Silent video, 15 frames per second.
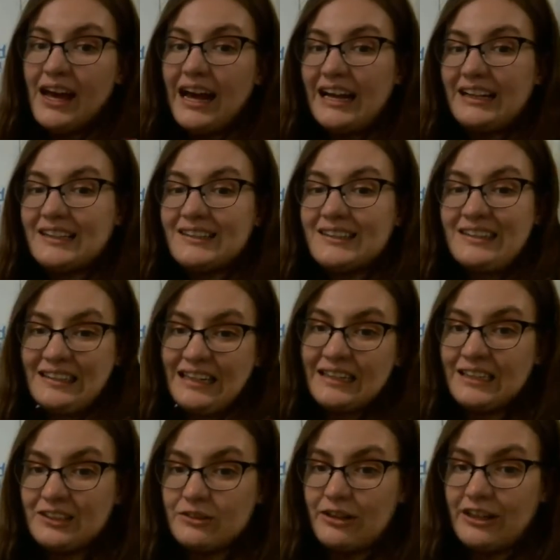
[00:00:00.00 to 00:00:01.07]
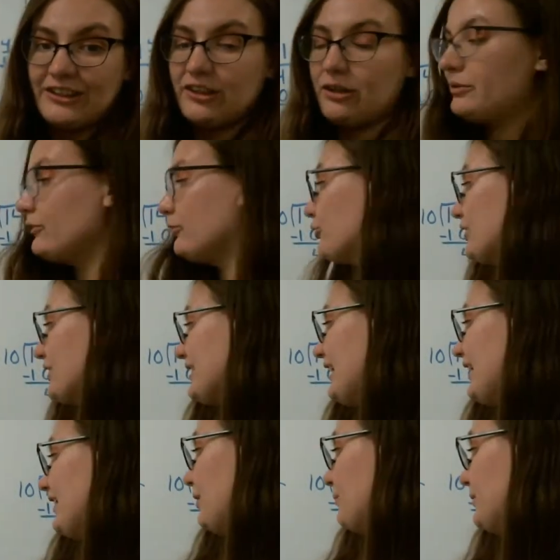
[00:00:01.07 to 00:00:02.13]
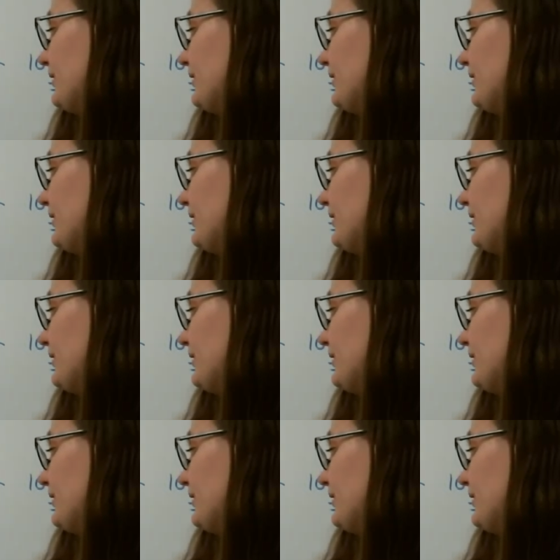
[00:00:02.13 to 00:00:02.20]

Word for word: And then since I need to write the number 14, I'll